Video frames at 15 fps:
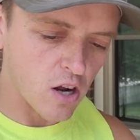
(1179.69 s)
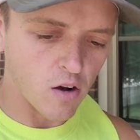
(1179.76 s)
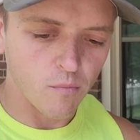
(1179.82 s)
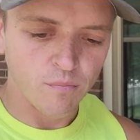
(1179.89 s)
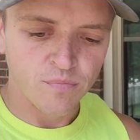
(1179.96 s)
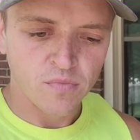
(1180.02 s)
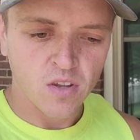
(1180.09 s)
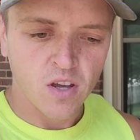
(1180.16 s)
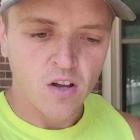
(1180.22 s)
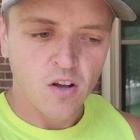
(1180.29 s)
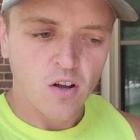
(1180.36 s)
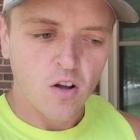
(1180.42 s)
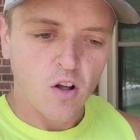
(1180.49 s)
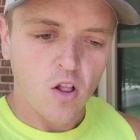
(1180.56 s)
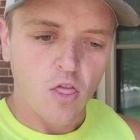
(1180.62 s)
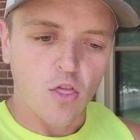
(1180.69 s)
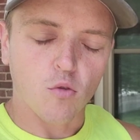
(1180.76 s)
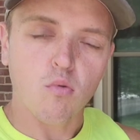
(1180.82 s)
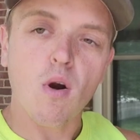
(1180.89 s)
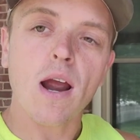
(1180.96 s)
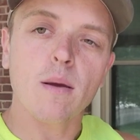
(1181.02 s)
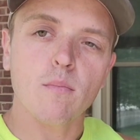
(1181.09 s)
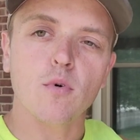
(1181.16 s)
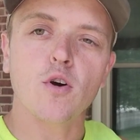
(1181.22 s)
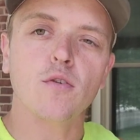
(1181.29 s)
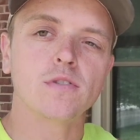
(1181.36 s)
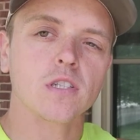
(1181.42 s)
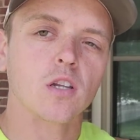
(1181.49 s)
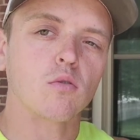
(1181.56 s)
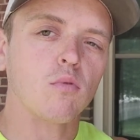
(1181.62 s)
you know, the
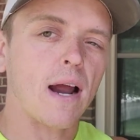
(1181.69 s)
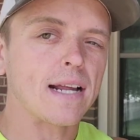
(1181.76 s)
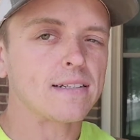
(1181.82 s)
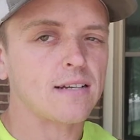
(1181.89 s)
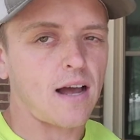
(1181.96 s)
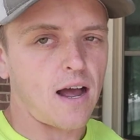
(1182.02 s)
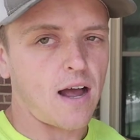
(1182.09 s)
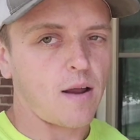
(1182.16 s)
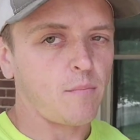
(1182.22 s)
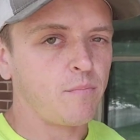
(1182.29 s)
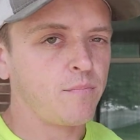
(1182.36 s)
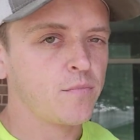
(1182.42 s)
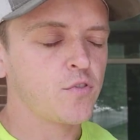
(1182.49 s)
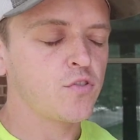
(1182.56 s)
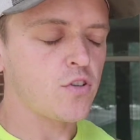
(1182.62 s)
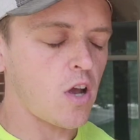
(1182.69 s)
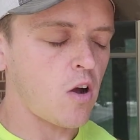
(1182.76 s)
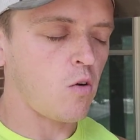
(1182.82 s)
right moves at the right time.